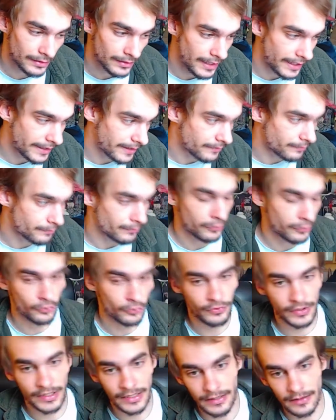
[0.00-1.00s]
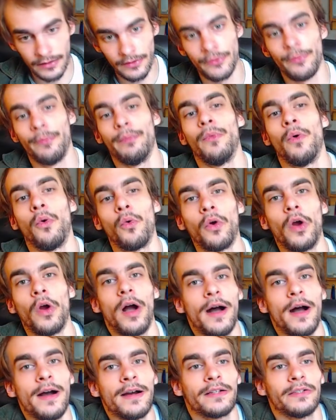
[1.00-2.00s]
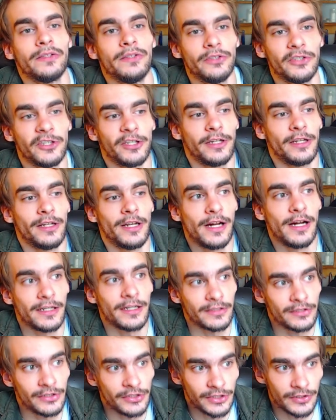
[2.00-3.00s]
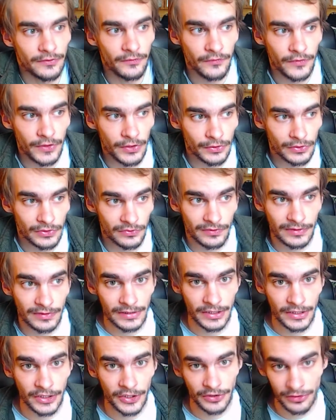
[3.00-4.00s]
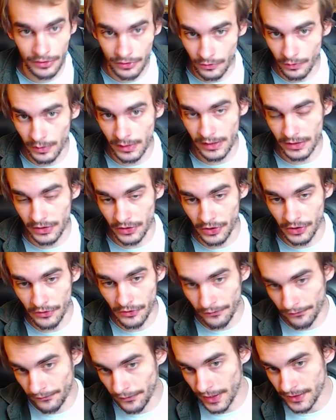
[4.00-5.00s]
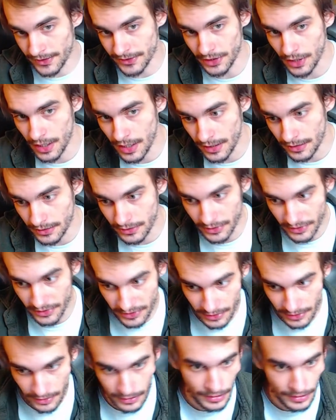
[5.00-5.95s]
I can breathe more oxygen, and oxygen feels really good when it's good, fresh oxygen,